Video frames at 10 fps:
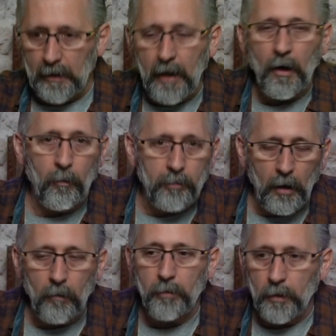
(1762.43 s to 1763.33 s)
I helped
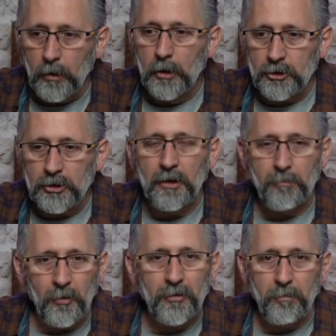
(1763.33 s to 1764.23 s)
out, but she did
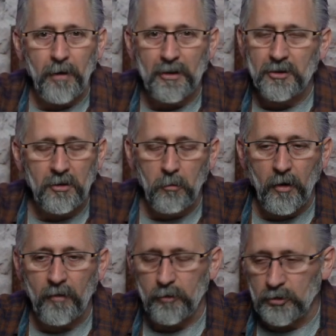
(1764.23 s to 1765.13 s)
most of the painting. She did a
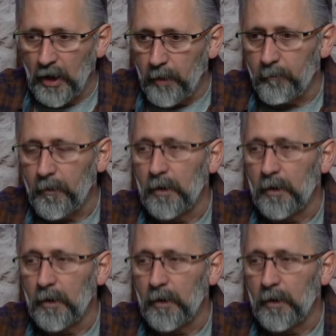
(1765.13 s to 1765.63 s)
wonderful job.